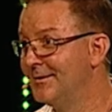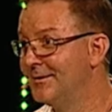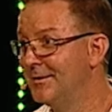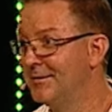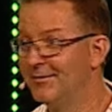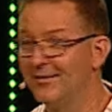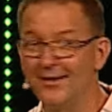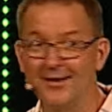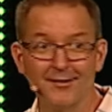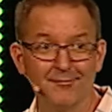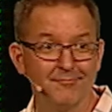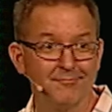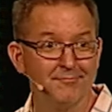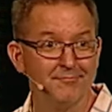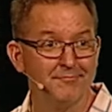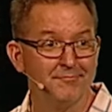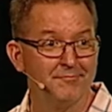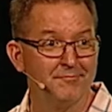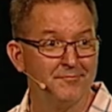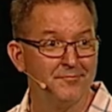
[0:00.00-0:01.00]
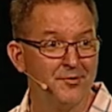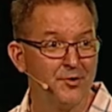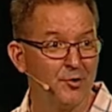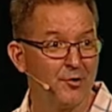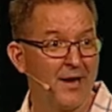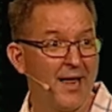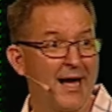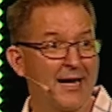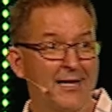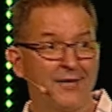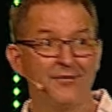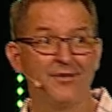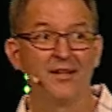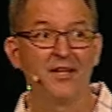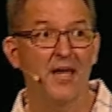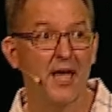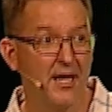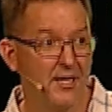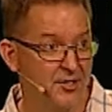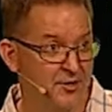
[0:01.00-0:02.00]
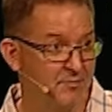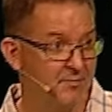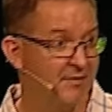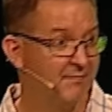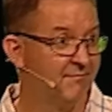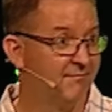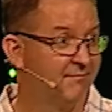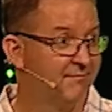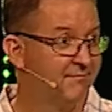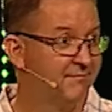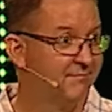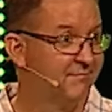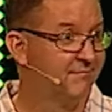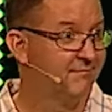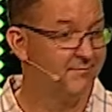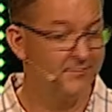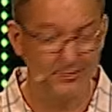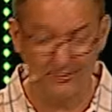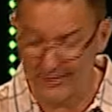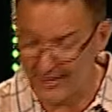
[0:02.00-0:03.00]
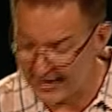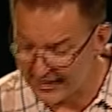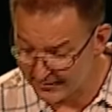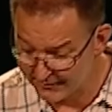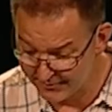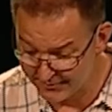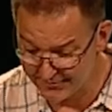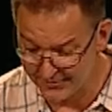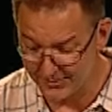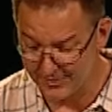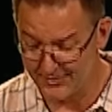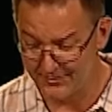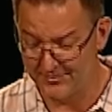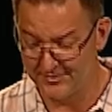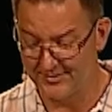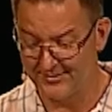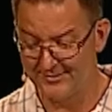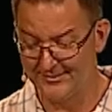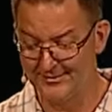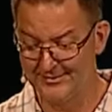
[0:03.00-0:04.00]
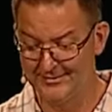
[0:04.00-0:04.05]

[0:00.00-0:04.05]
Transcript: of like your lack of engagement, your lack of involvement.